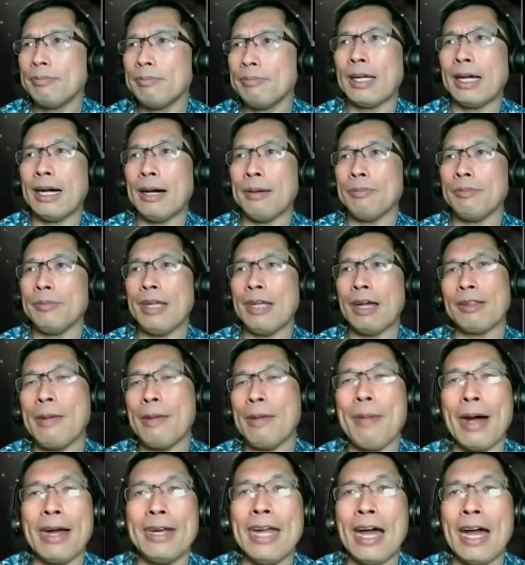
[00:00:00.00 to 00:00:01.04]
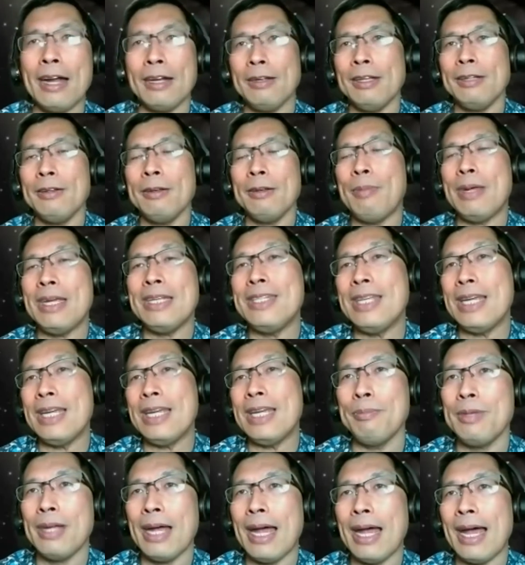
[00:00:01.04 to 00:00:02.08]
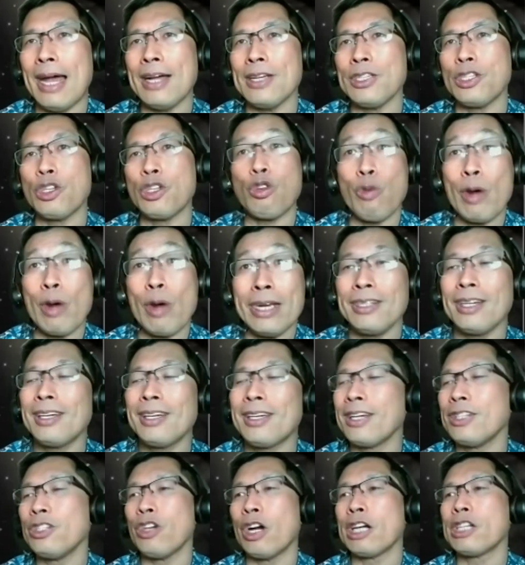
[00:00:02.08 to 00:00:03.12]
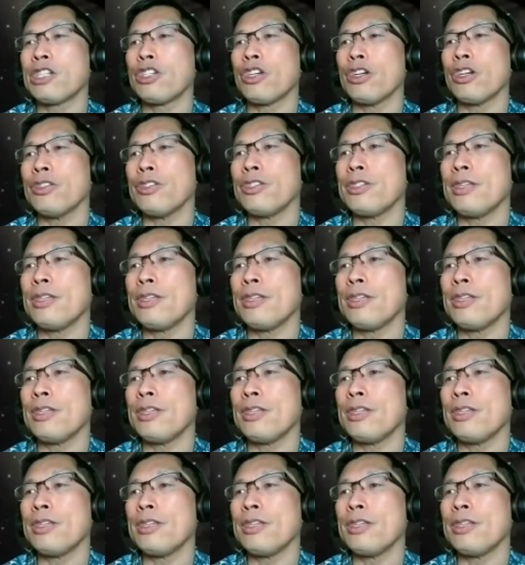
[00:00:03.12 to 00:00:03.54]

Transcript: uh, yeah, they might not be deemed as great conjunctions.